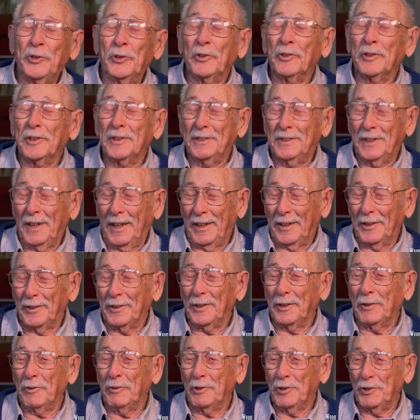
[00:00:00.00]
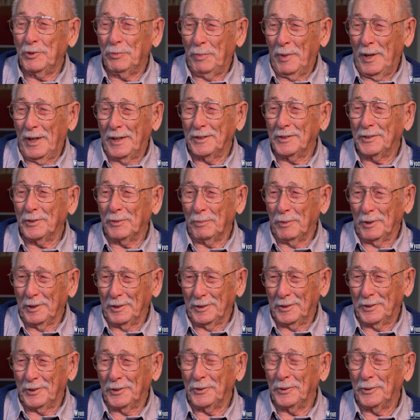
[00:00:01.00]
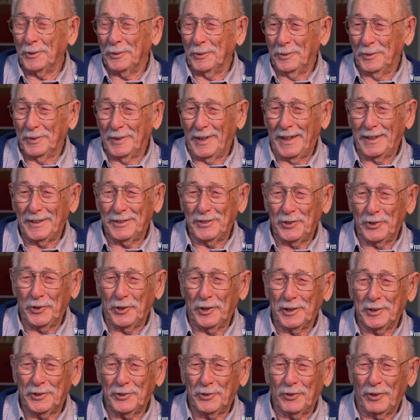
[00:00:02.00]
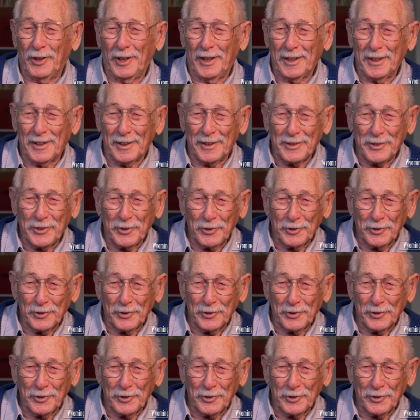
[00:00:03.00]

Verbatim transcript: you're entirely responsible too. That's well, your truck is, and